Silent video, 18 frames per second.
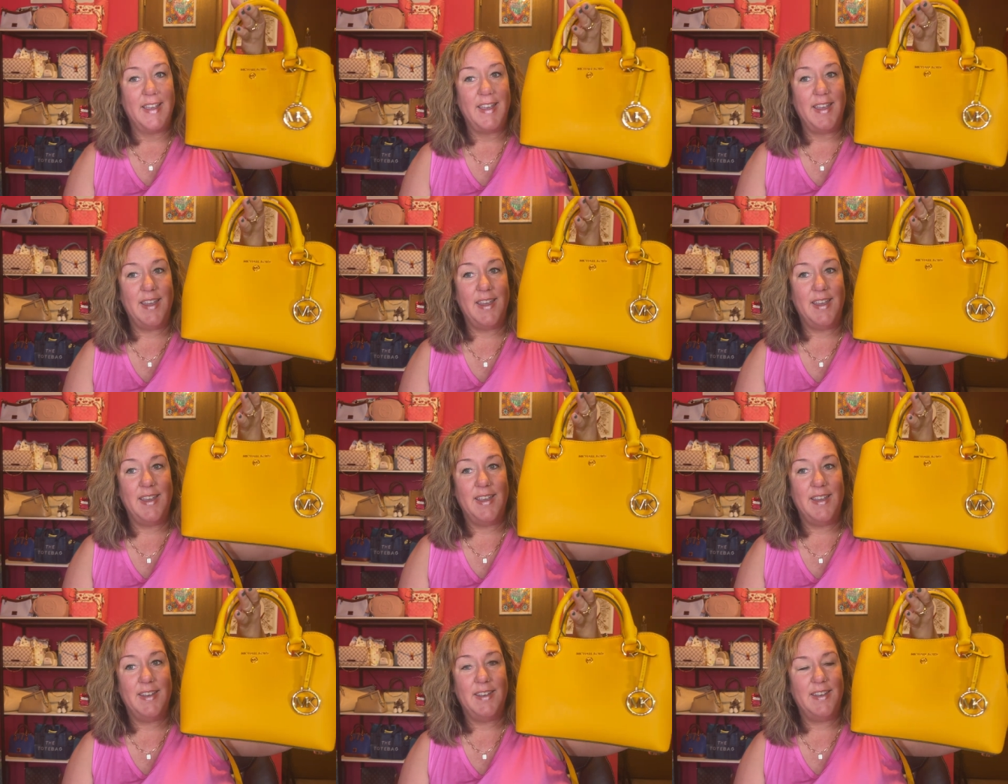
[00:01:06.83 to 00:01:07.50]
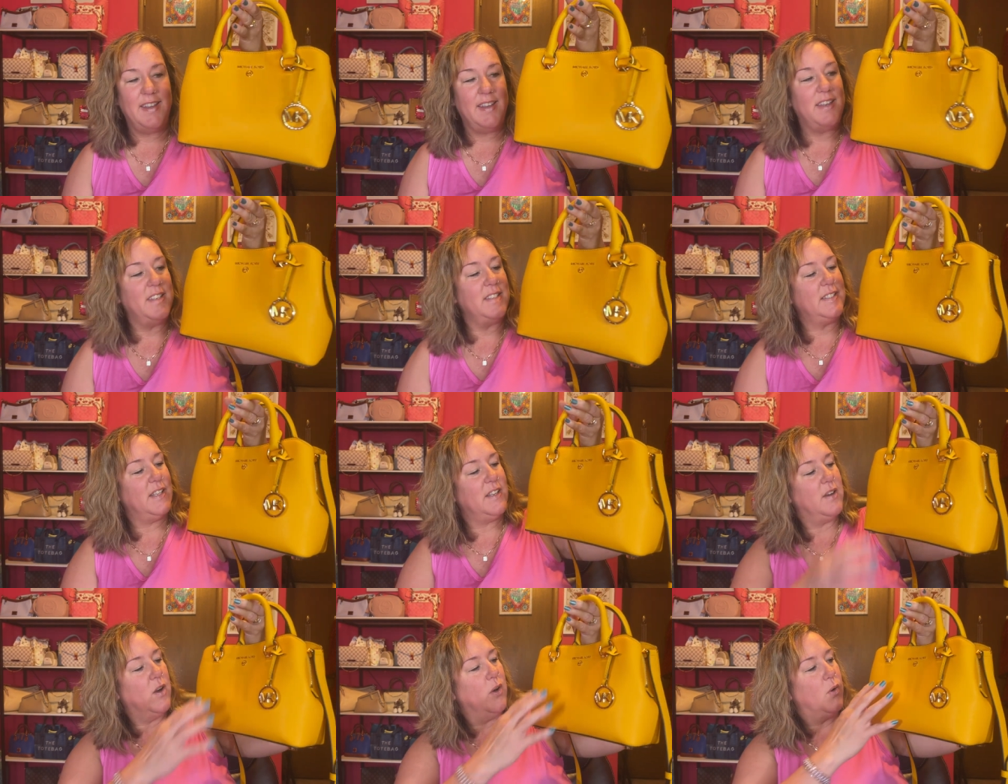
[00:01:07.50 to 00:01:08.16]
And it is
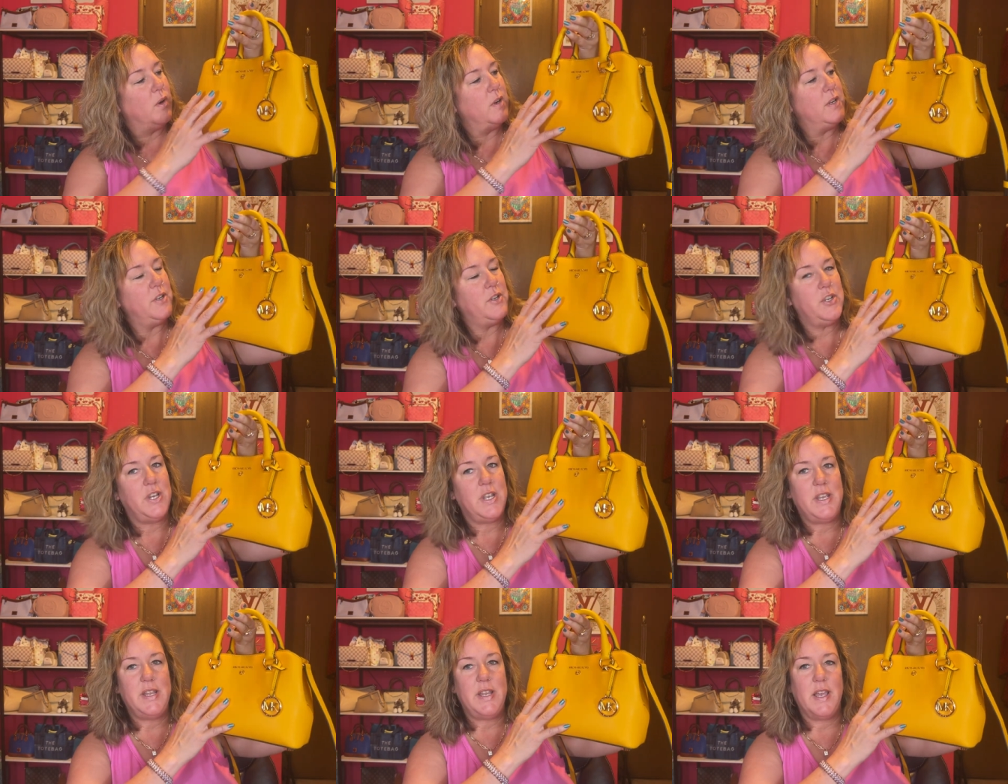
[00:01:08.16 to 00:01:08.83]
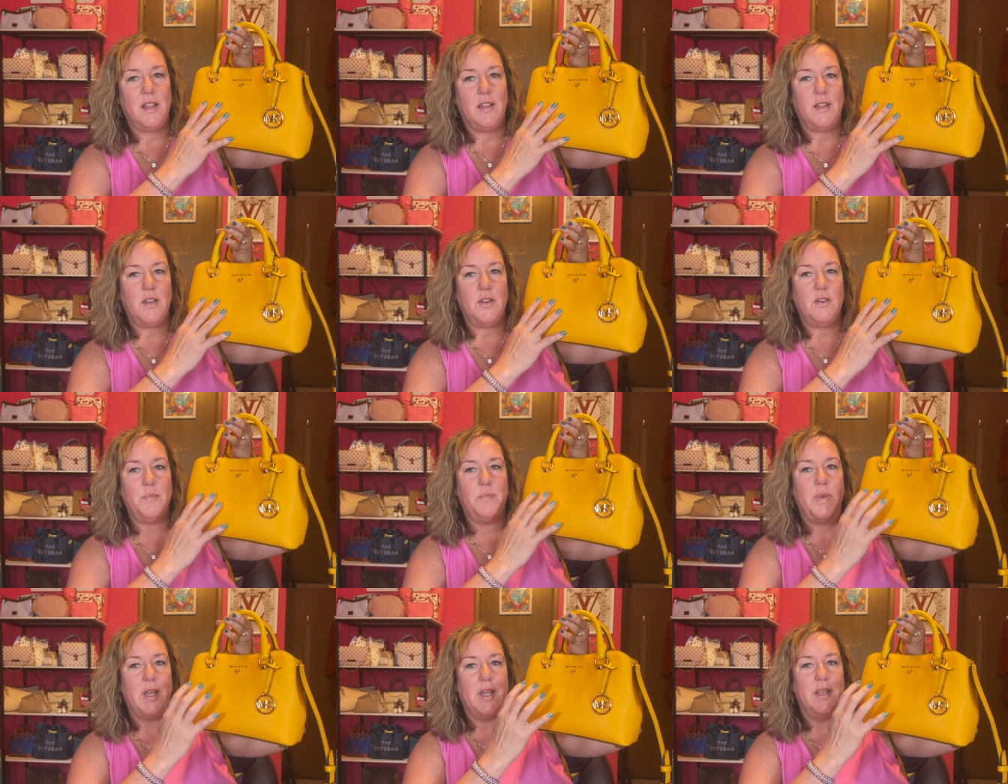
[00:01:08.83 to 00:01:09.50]
an orangey
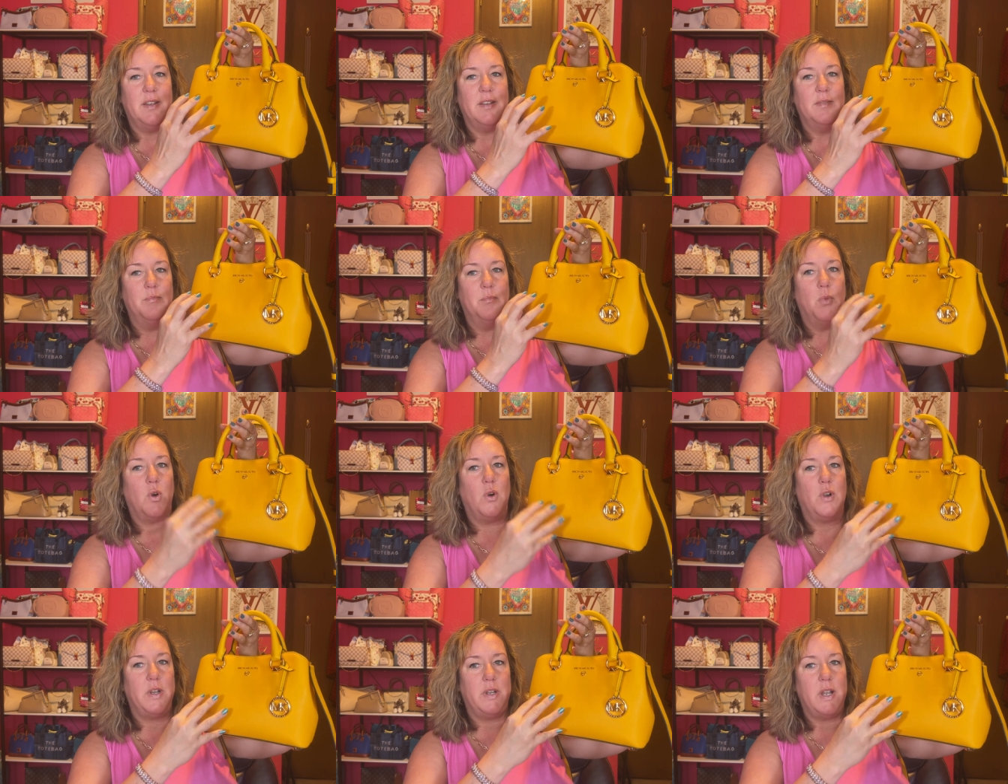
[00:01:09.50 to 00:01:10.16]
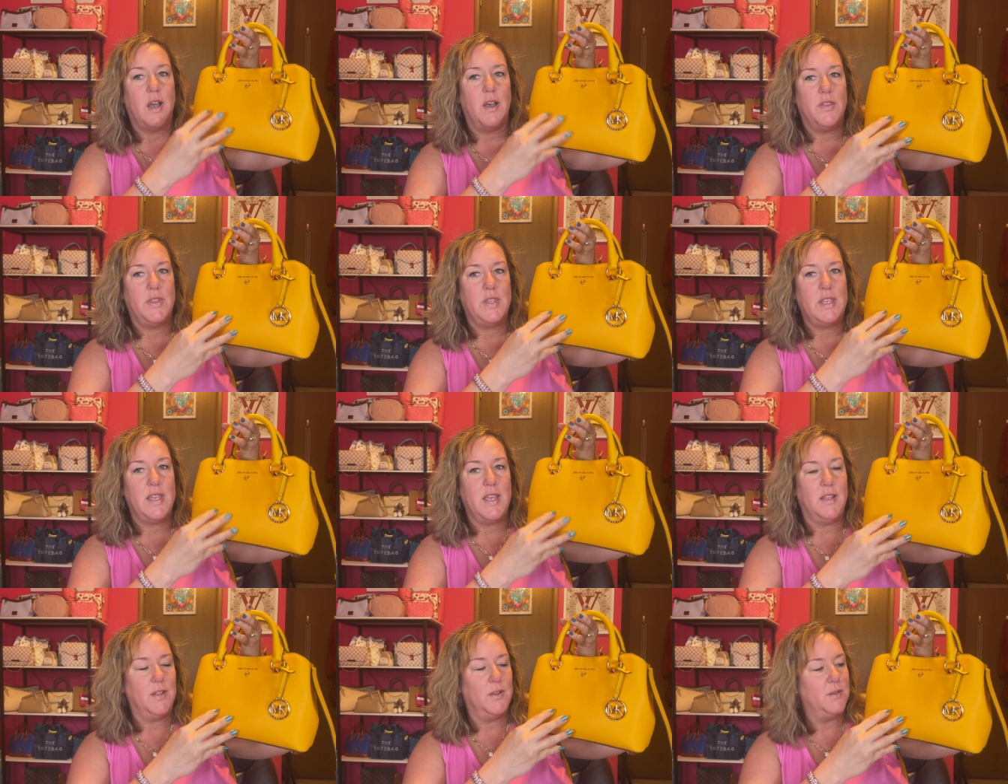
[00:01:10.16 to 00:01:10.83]
yellow, but more on the
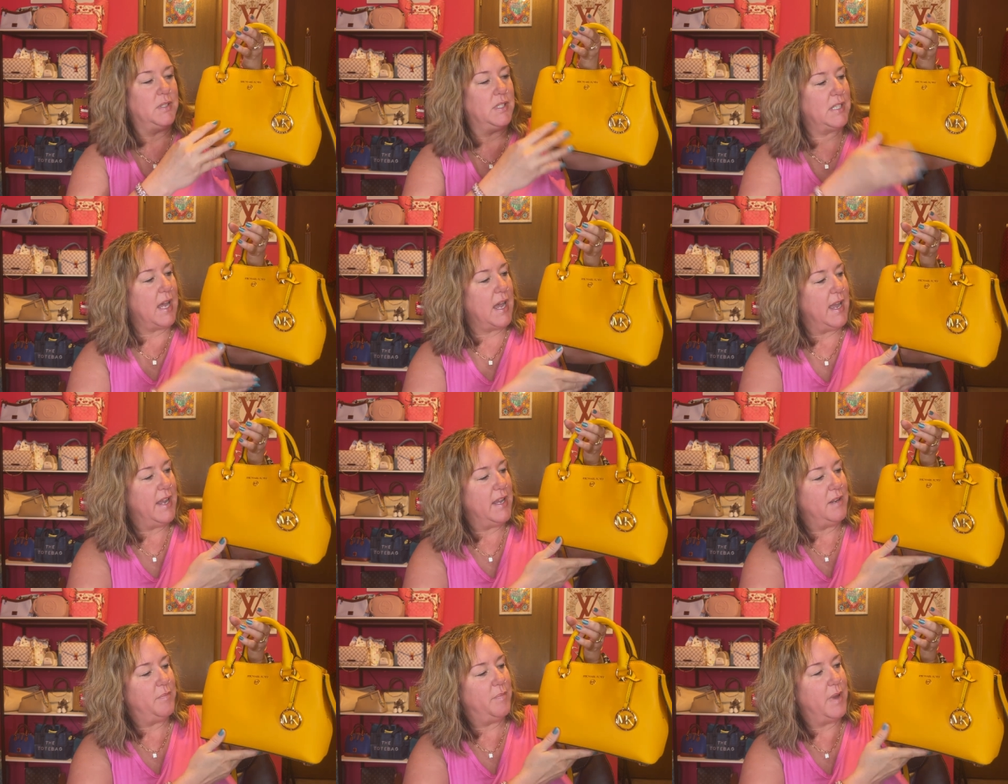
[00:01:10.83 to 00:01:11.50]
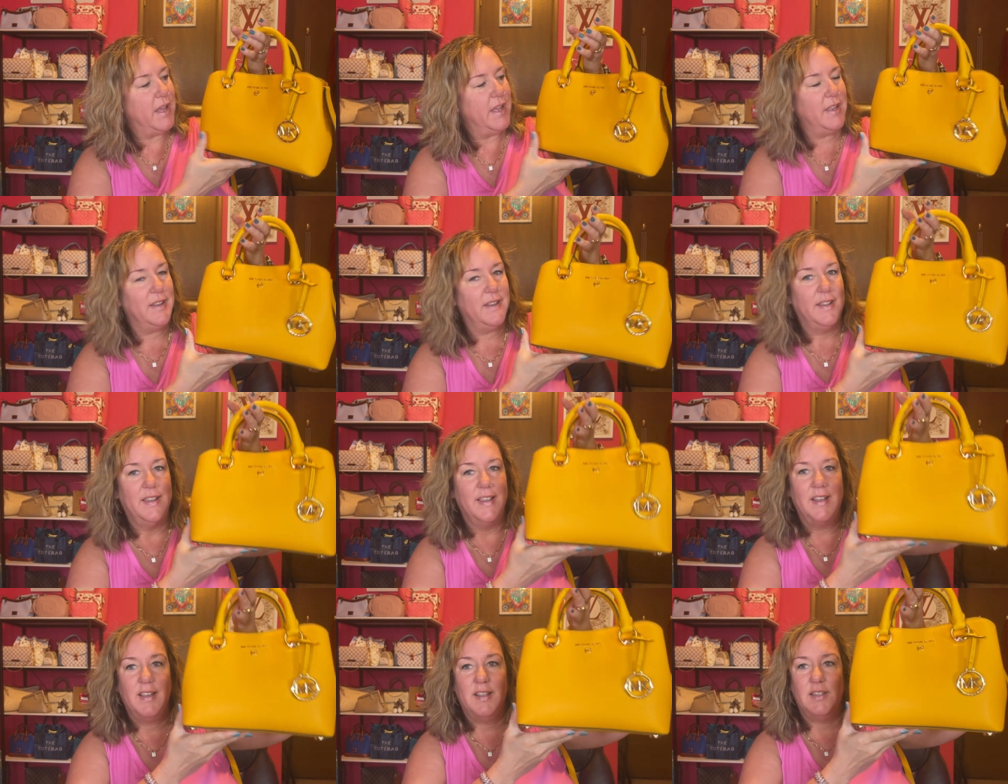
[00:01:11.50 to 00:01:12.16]
yellow side. But
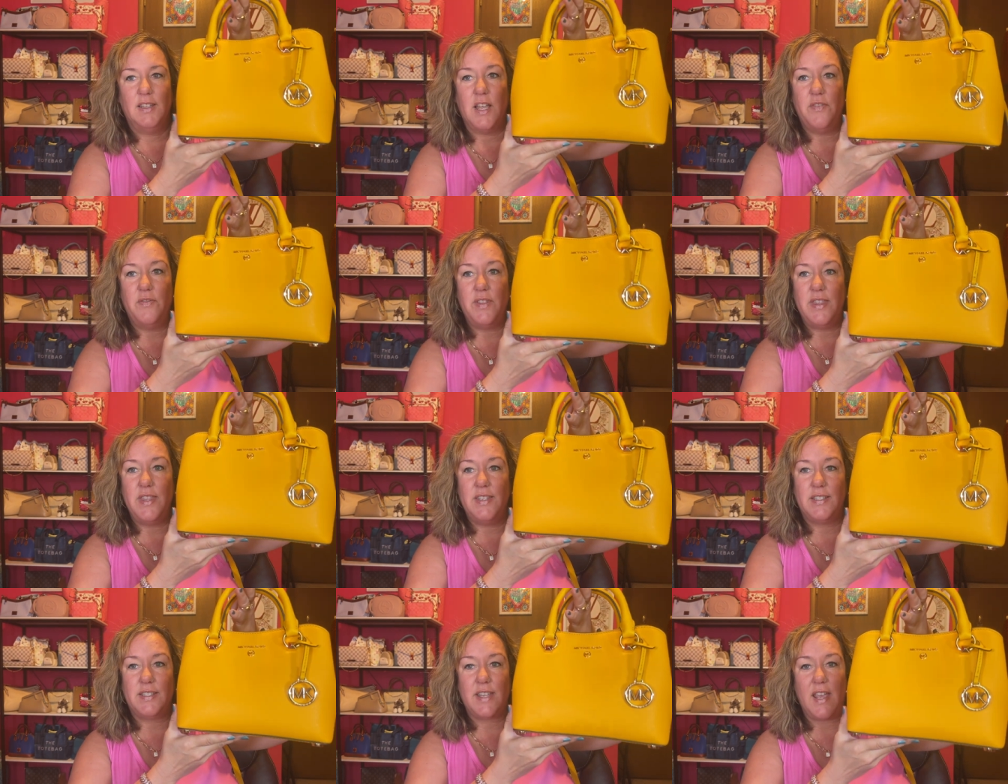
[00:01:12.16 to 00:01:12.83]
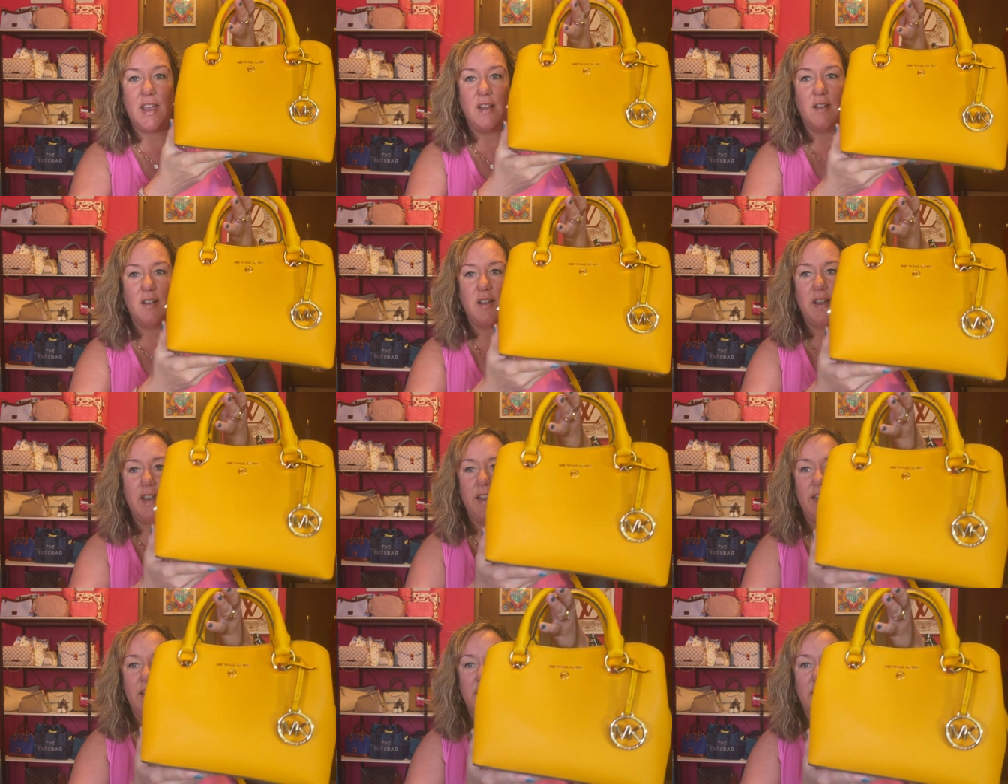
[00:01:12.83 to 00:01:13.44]
loving this carry.